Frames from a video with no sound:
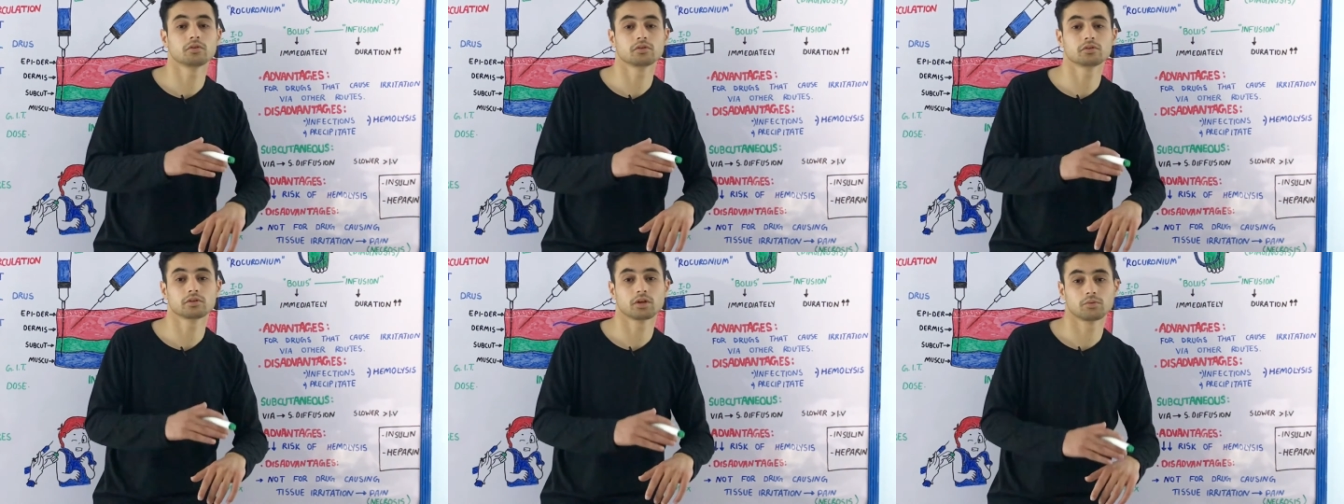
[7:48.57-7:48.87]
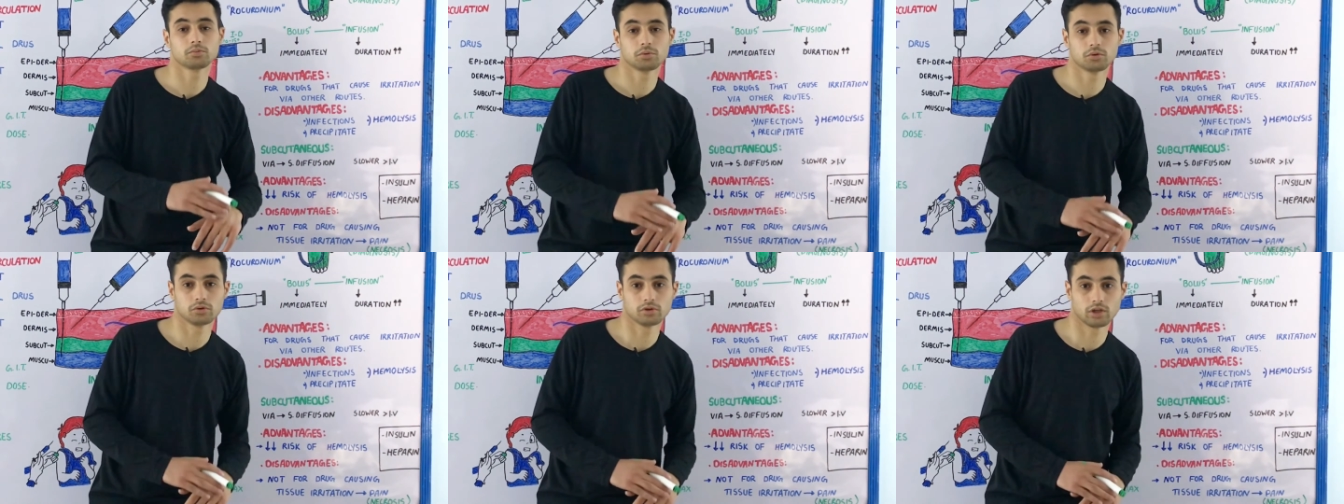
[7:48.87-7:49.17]

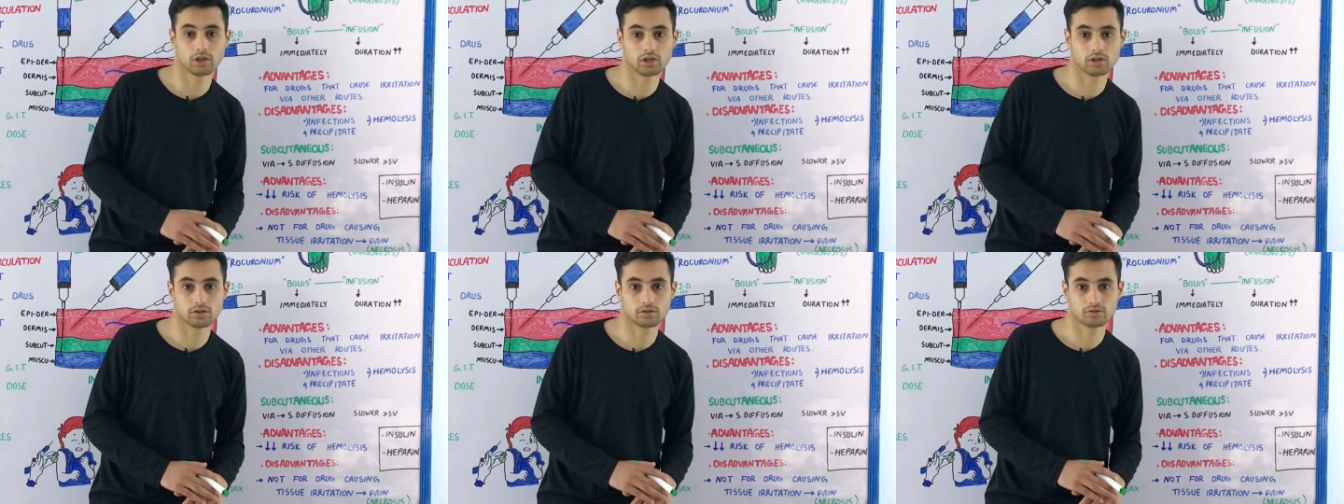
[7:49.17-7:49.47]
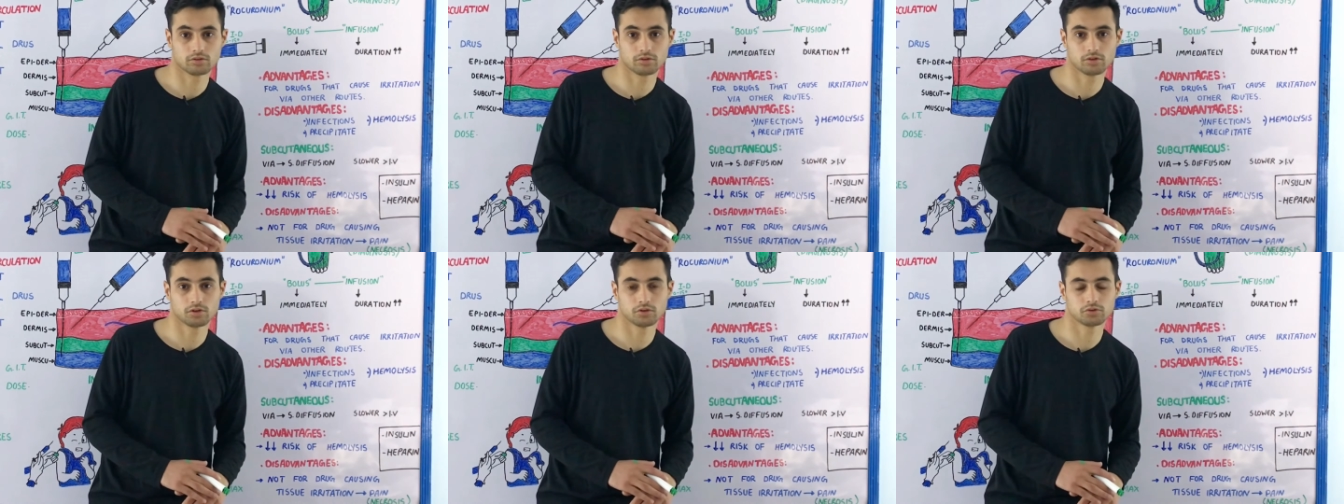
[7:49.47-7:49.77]

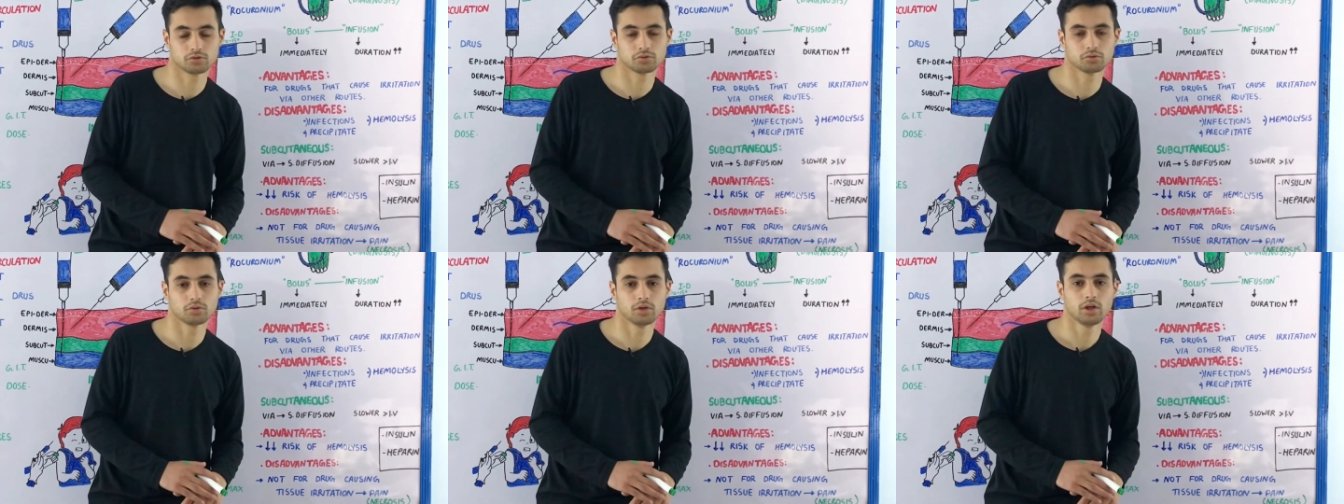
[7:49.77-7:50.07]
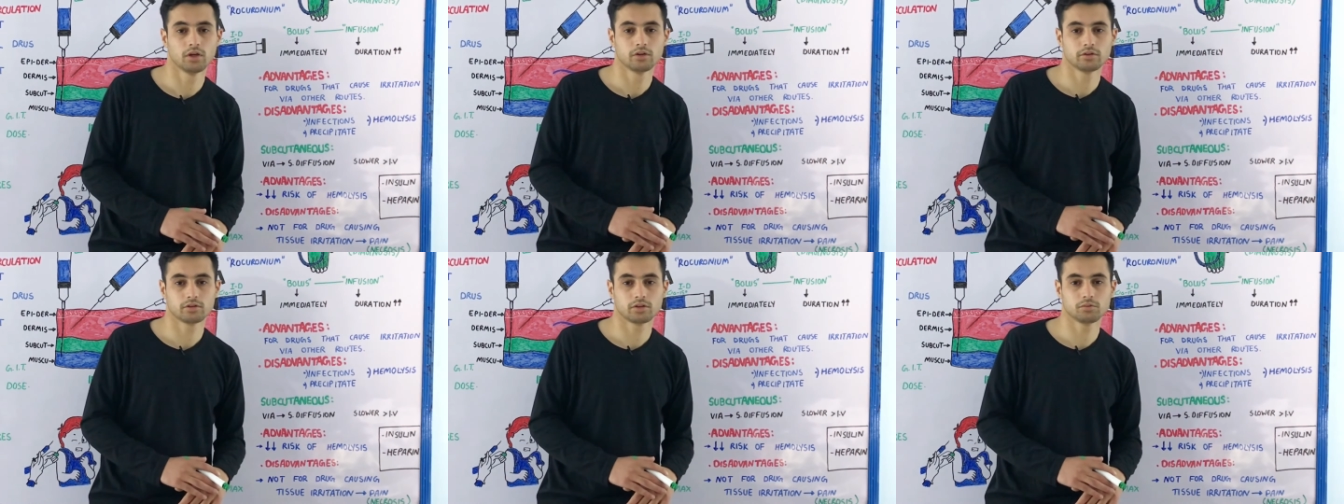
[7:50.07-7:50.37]
subcutaneous tissue.
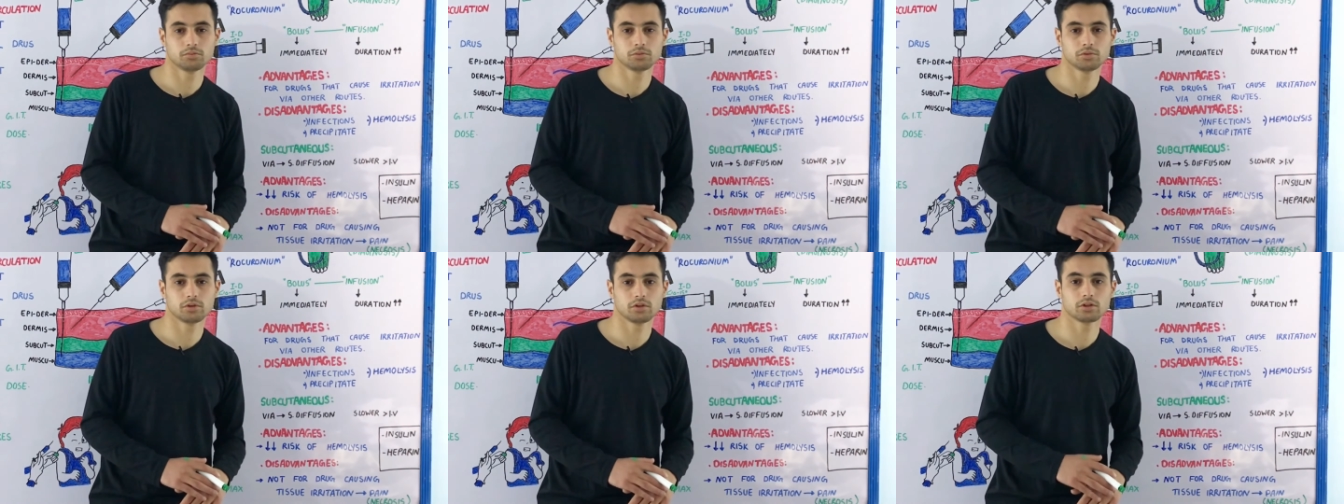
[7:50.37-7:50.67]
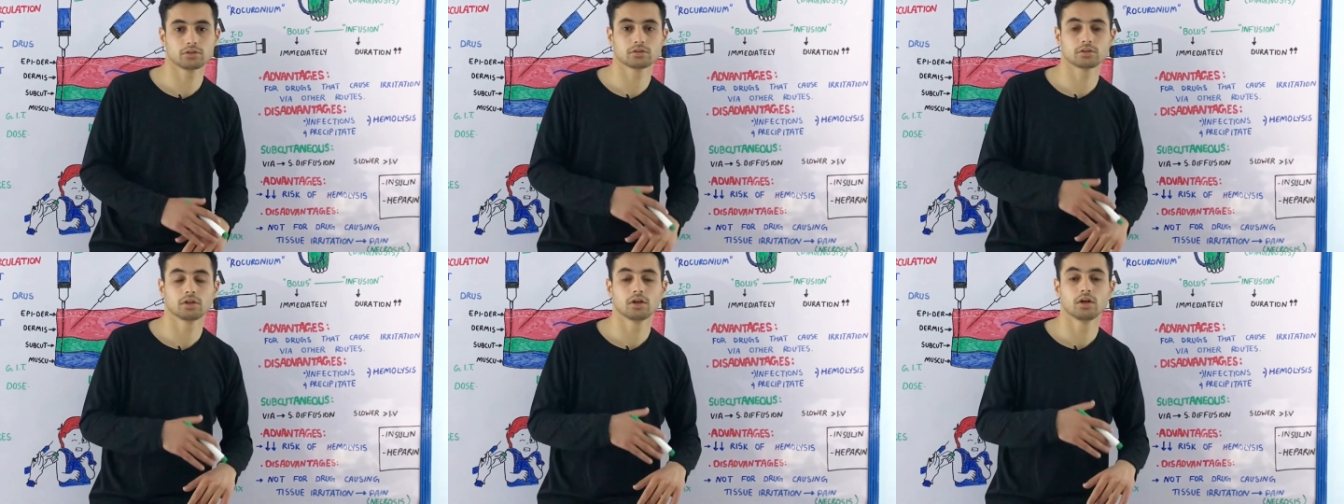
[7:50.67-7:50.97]
Some drugs